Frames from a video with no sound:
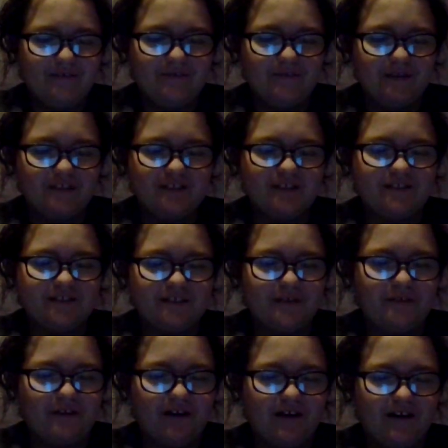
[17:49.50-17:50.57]
Which is
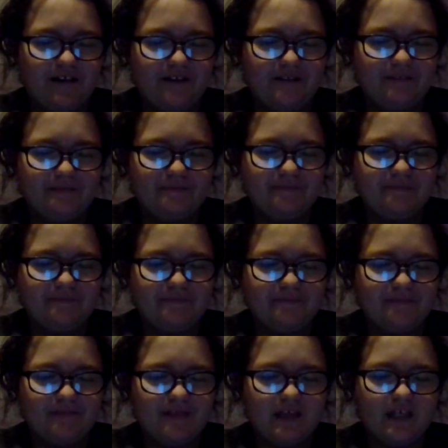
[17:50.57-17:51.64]
so hot.
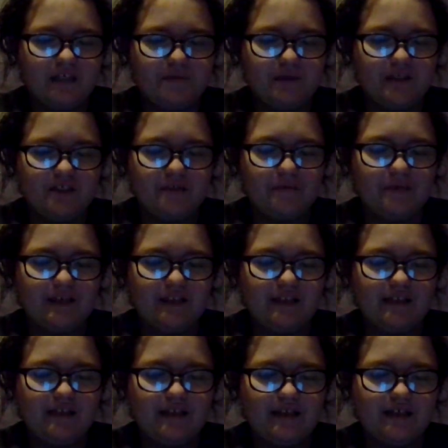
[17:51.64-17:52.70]
Especially when
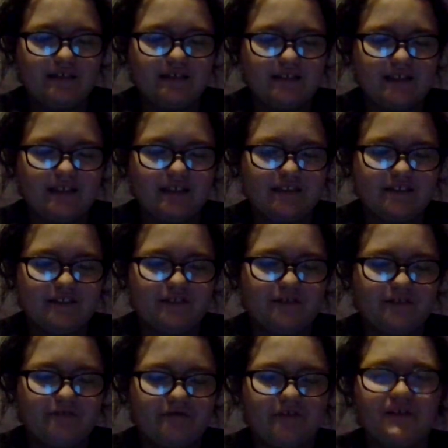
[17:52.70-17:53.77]
he is in his
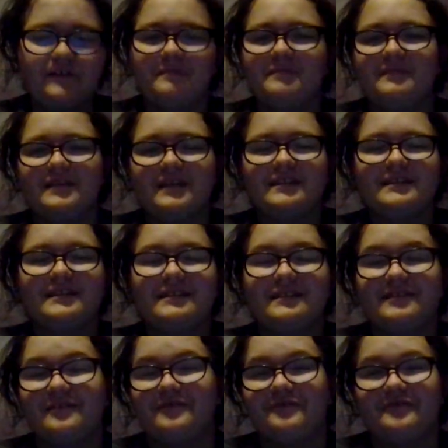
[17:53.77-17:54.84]
uniform. This is
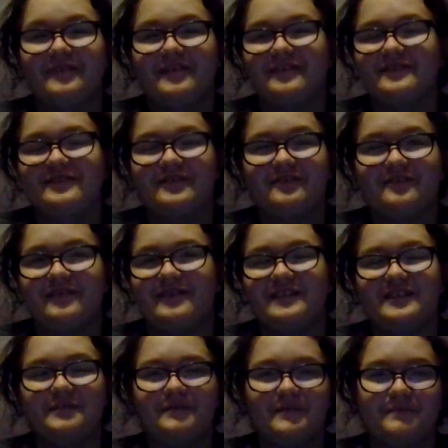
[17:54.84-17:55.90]
so cringy
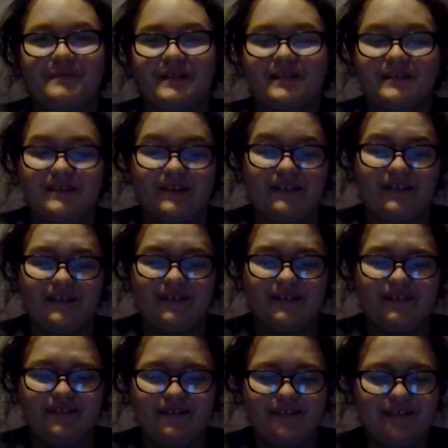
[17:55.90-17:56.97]
with me saying
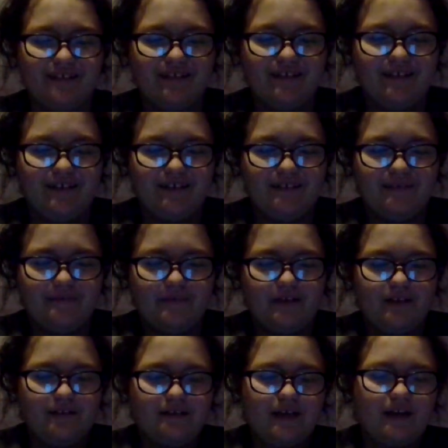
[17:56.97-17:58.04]
it.
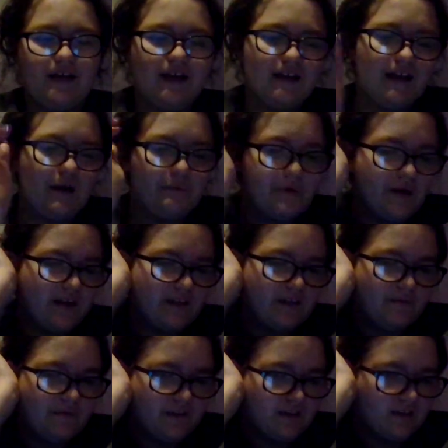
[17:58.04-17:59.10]
Then I got
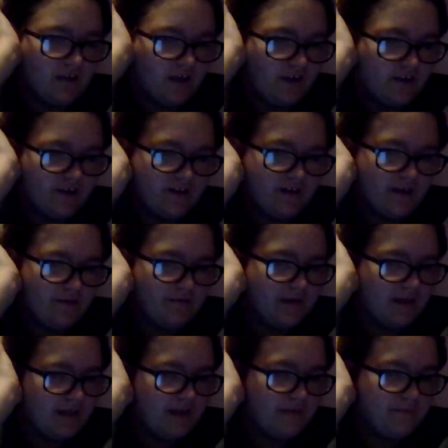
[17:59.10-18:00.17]
pregnant with a daughter, and we
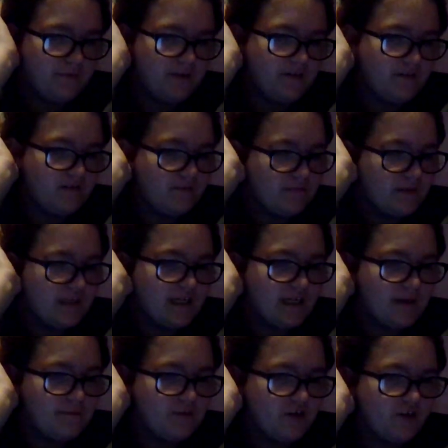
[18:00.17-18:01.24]

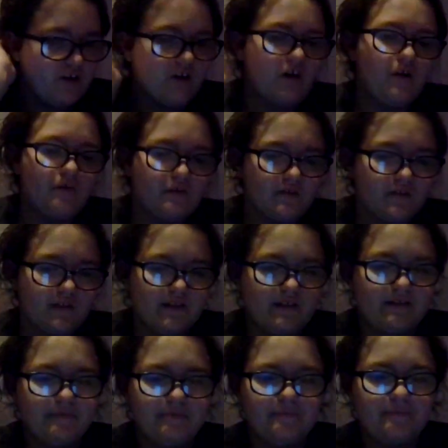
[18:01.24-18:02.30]
named her
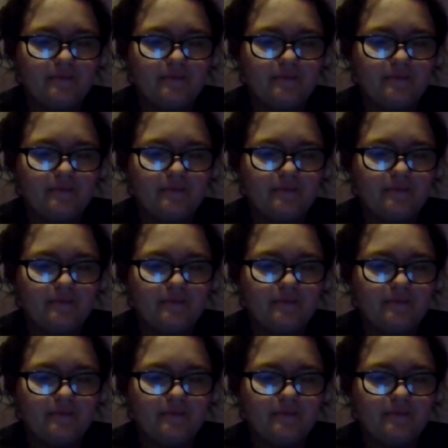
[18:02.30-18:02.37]
Oakley.